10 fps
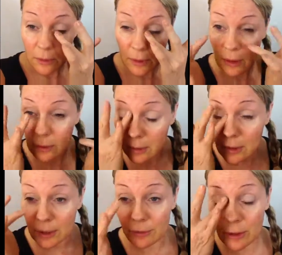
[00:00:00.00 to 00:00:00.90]
Yeah, I
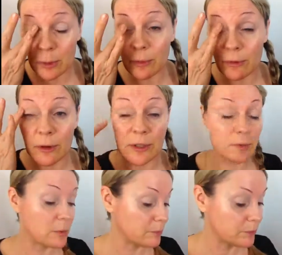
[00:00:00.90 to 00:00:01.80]
definitely prefer this
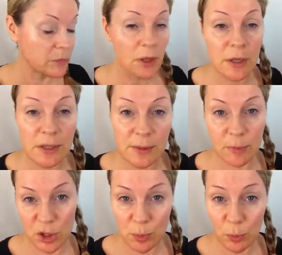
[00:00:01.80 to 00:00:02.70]
one. It's
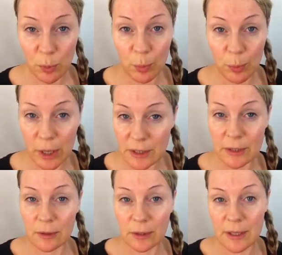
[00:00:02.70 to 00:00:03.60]
much more
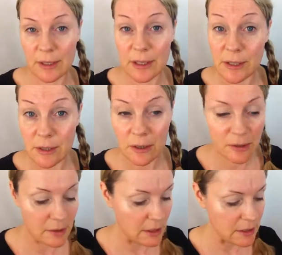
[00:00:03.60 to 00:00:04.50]
practical and
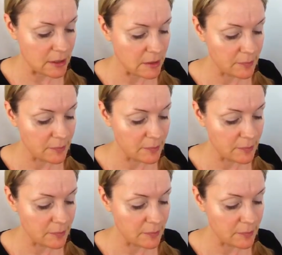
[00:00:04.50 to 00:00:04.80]
easier, and